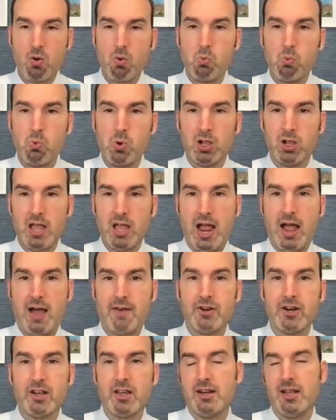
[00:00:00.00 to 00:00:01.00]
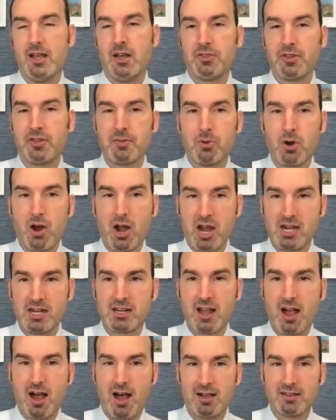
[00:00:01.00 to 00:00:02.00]
will have an unhealthy brain
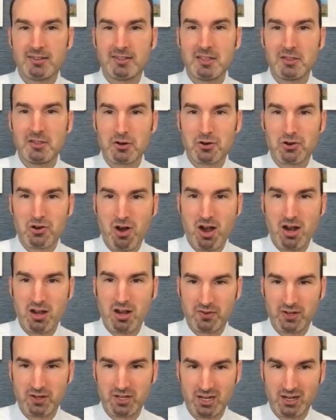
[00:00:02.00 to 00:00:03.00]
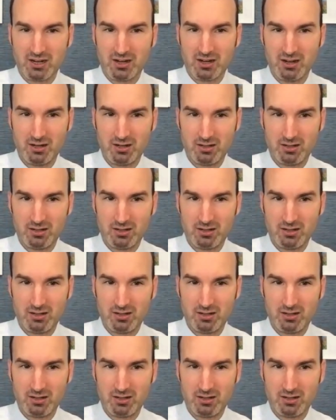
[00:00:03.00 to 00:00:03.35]
causing their chronic fatigue.